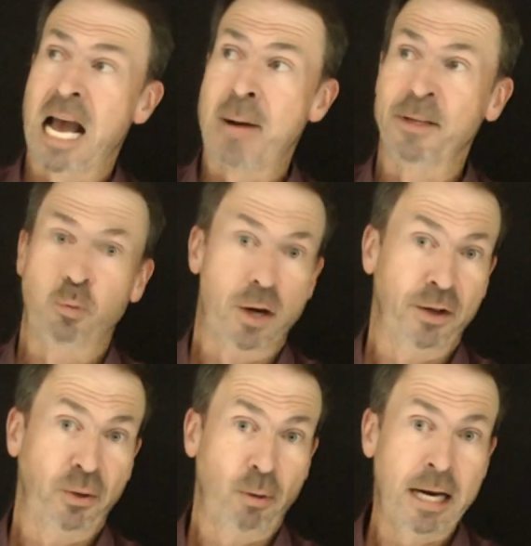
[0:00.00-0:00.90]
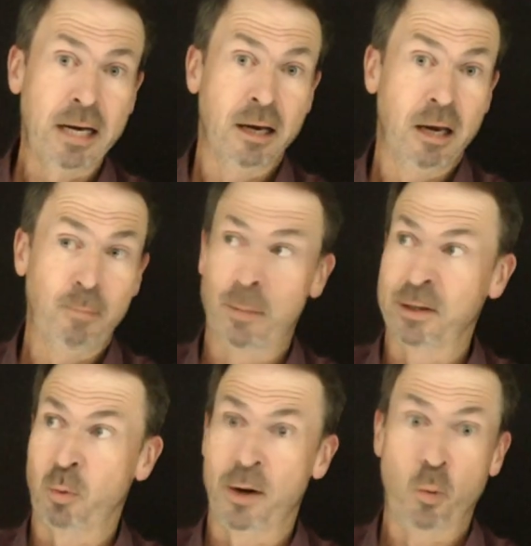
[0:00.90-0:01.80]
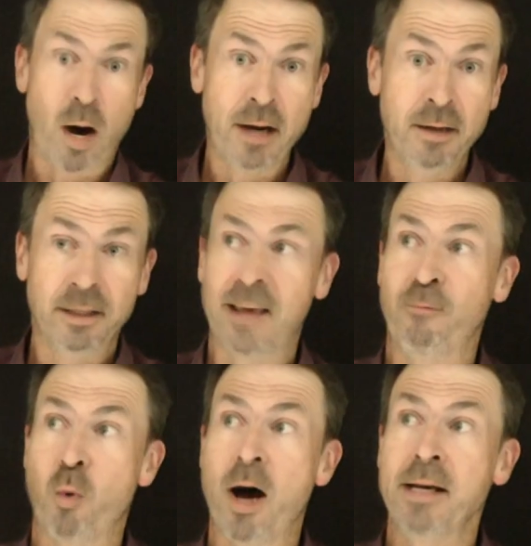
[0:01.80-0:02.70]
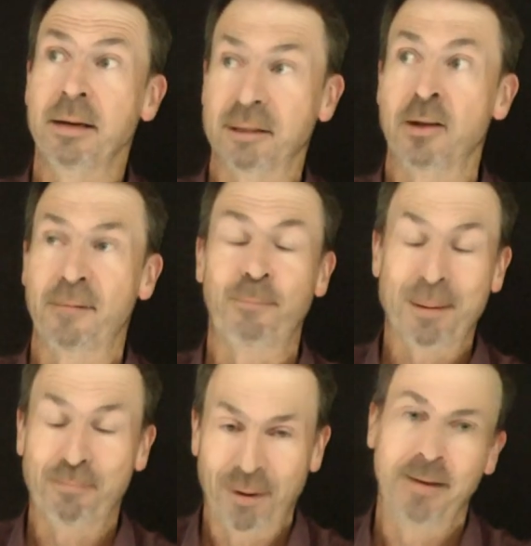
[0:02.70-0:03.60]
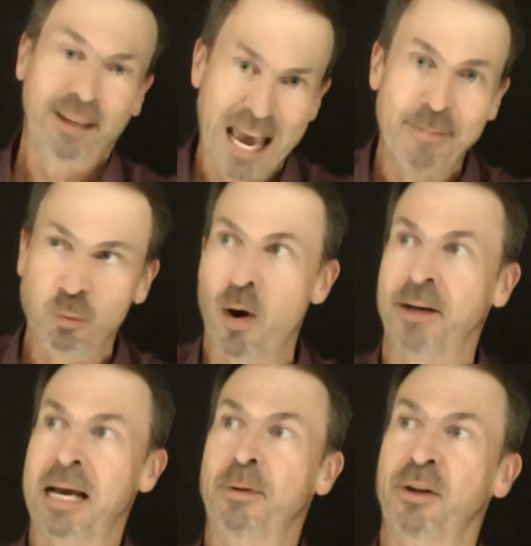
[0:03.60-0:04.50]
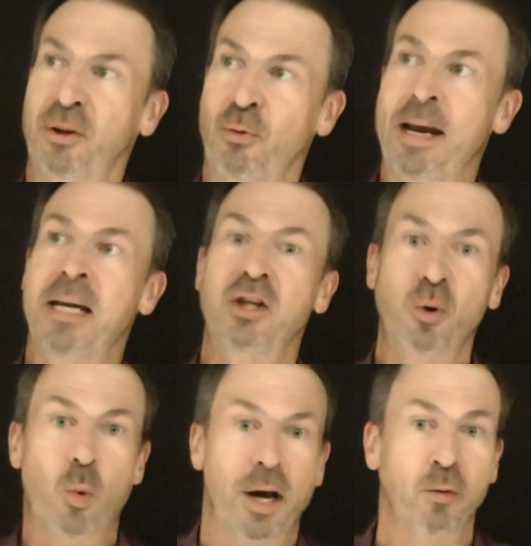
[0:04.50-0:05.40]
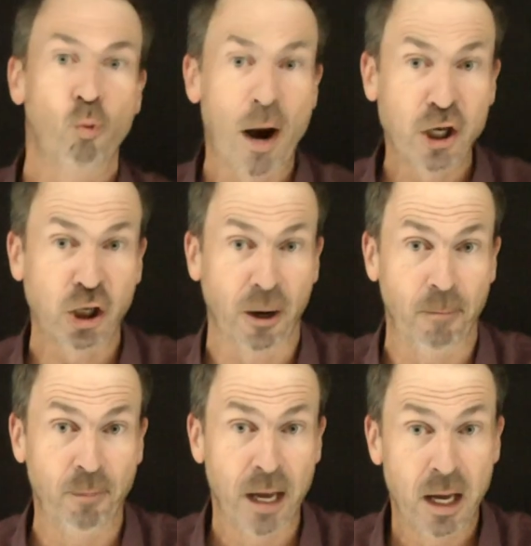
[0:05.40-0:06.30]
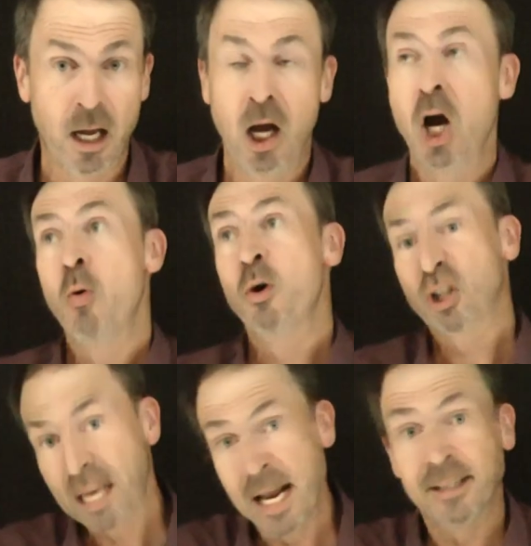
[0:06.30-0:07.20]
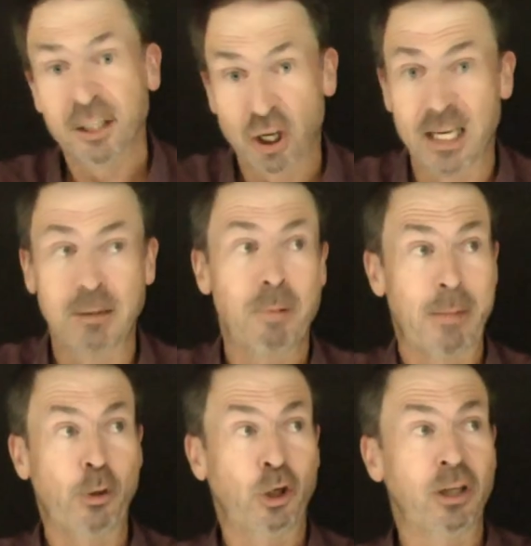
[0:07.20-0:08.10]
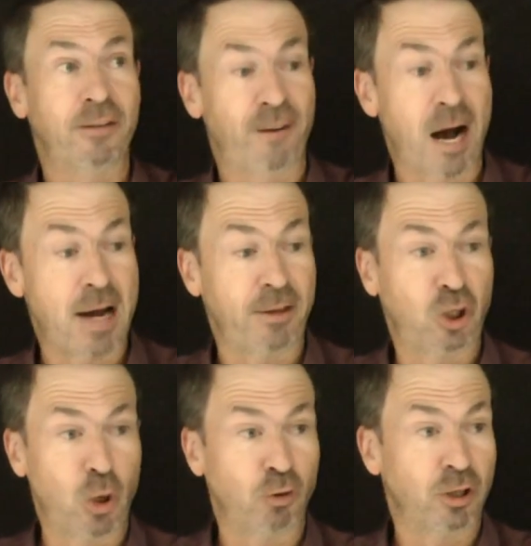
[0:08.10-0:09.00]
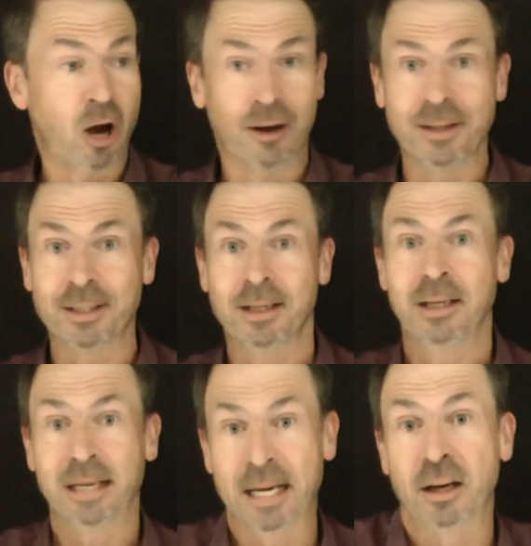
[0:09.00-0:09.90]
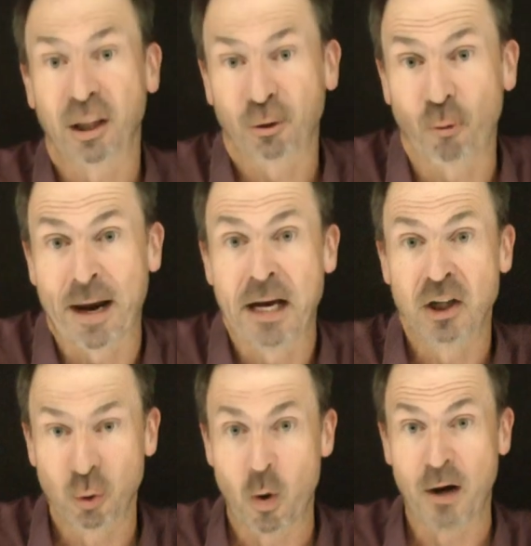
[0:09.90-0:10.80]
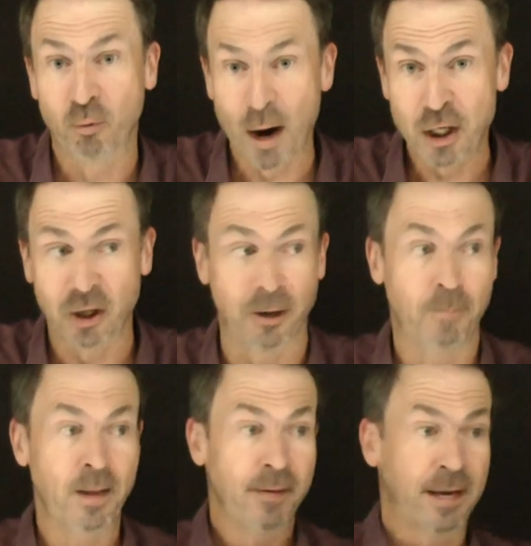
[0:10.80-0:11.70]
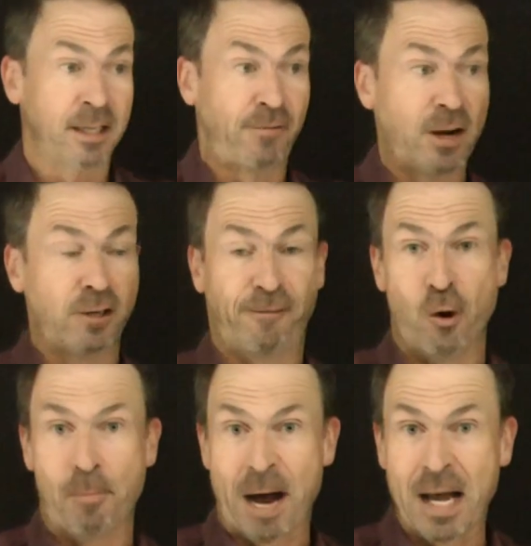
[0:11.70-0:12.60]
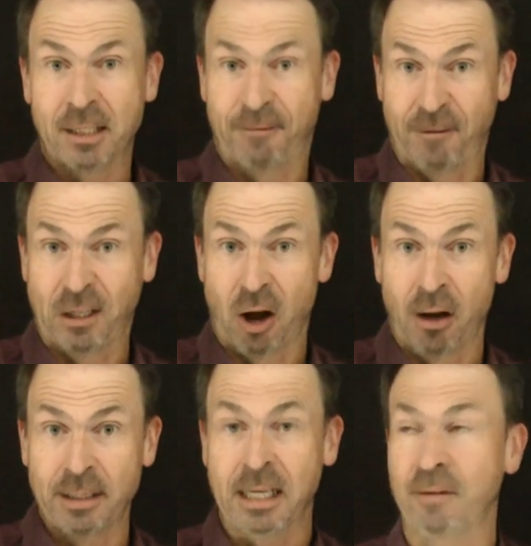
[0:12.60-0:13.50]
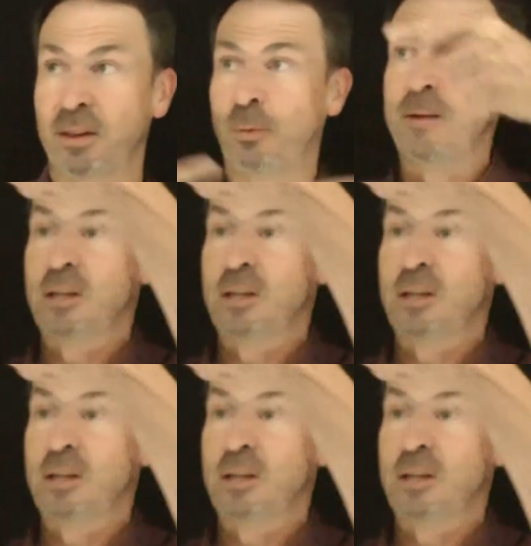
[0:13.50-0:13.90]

Albert's won three, Bilbo's won one, so they've won, so they've been uh, the game's won come in a three to one ratio, which then suggests maybe we should divide the two hundred dollars in a three to one ratio. That is divided to four parts of fifty dollars, and give three of